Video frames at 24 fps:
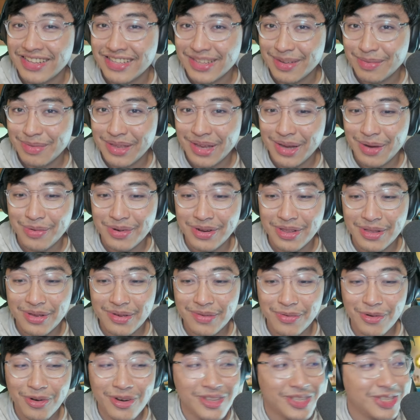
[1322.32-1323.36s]
something I want to look
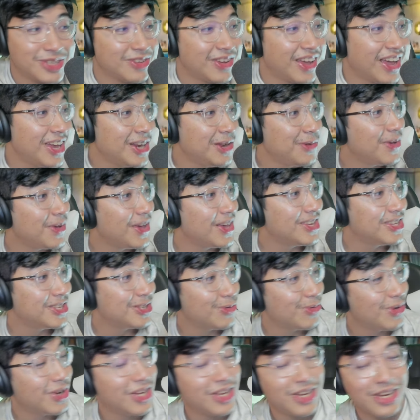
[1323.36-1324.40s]
forward to. Anyways,
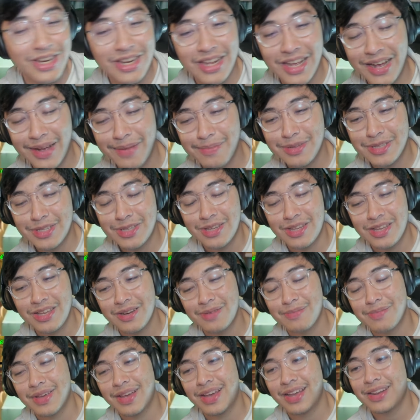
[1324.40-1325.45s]
what an episode here,
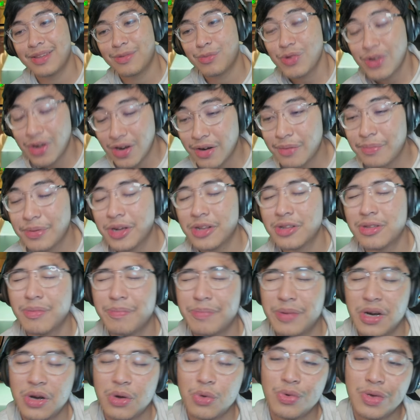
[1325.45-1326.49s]
man. We are about to
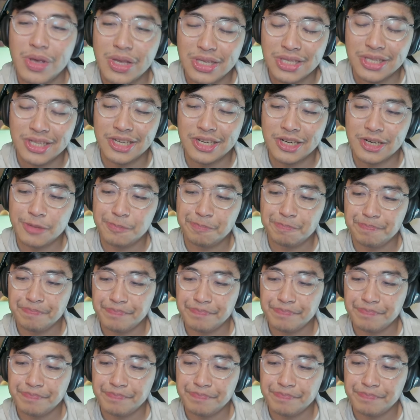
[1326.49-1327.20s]
part ways here.